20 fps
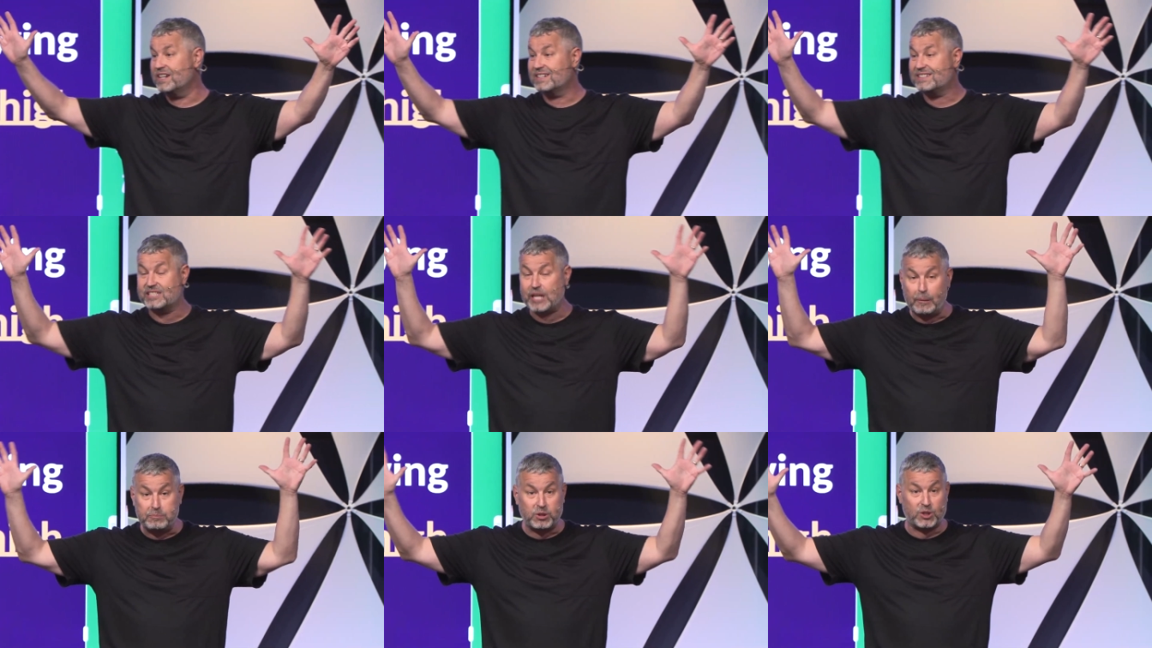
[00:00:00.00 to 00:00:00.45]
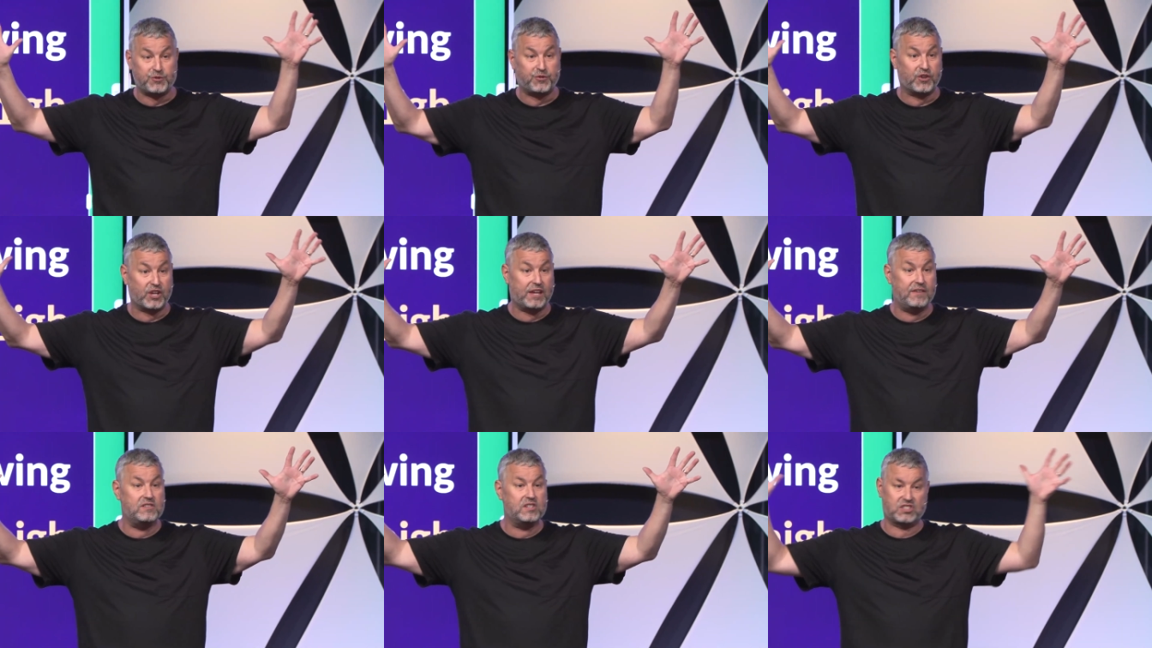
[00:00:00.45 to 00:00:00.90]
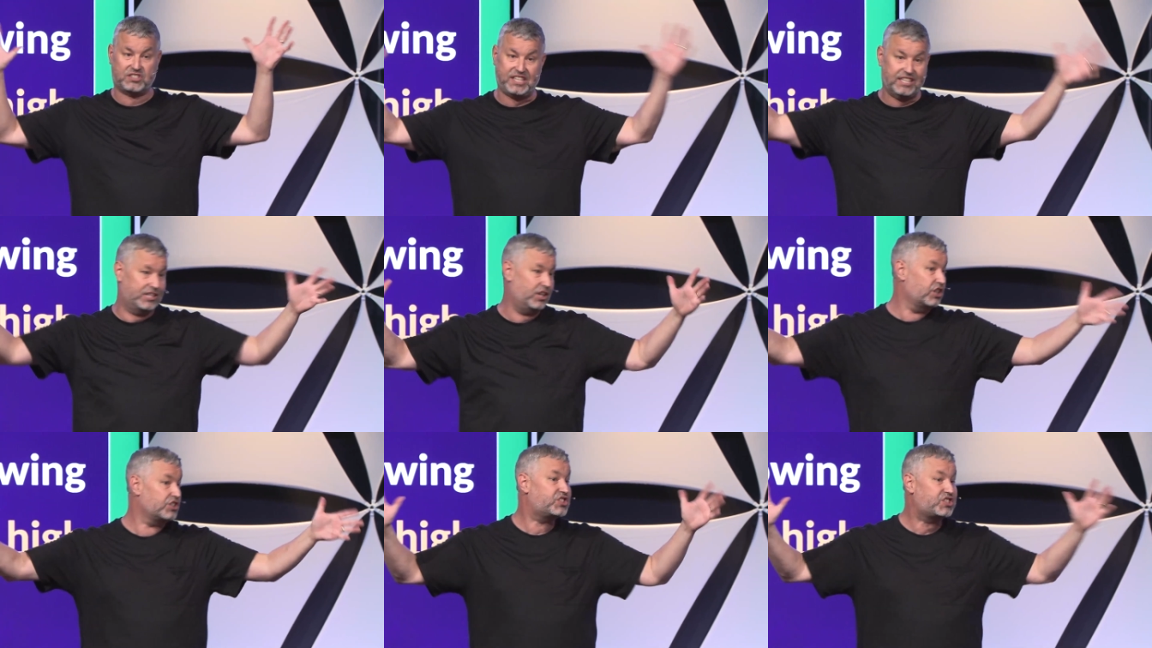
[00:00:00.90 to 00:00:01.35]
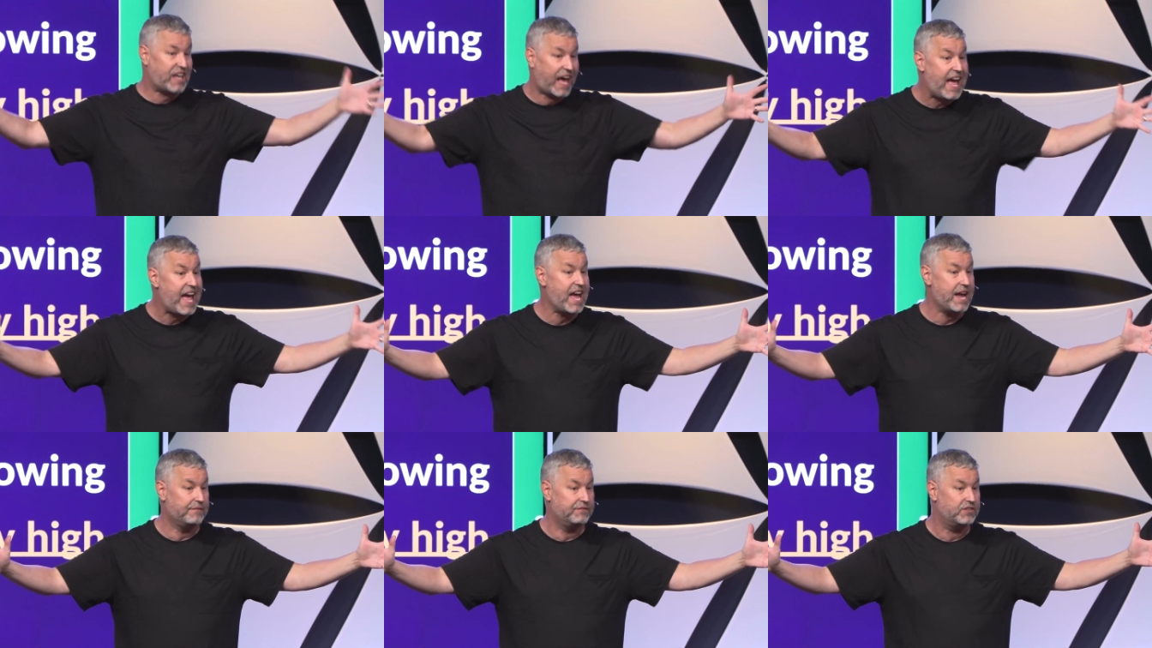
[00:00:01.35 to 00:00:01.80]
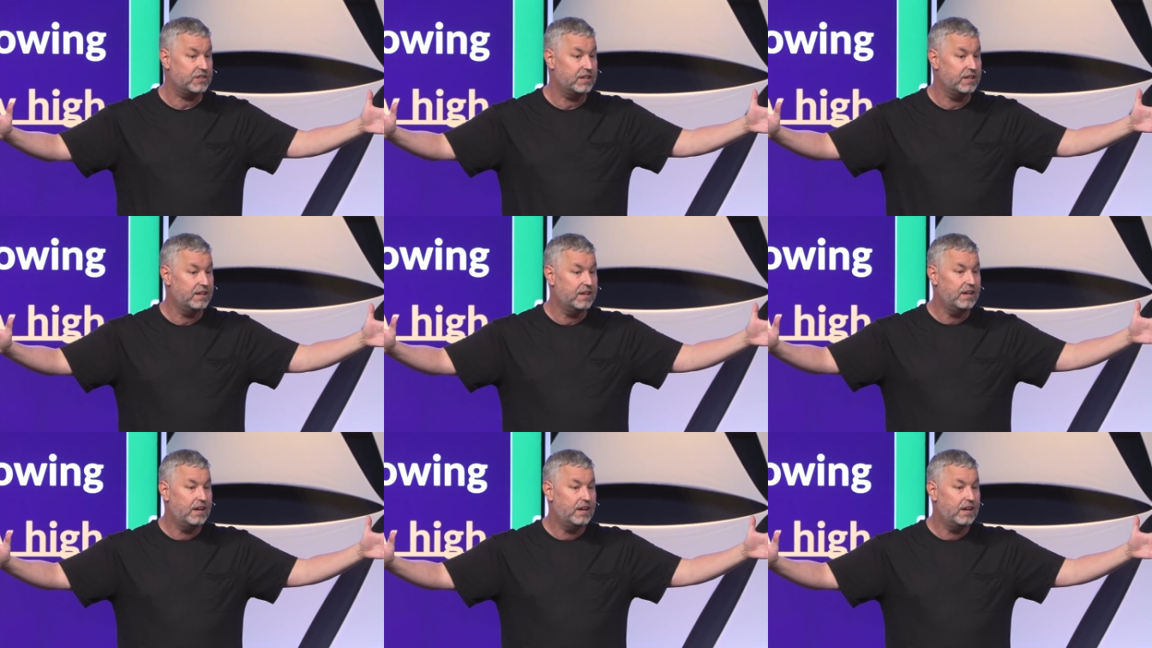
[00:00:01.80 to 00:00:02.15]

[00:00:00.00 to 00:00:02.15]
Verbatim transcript: and accept his forgiveness, then you're saved.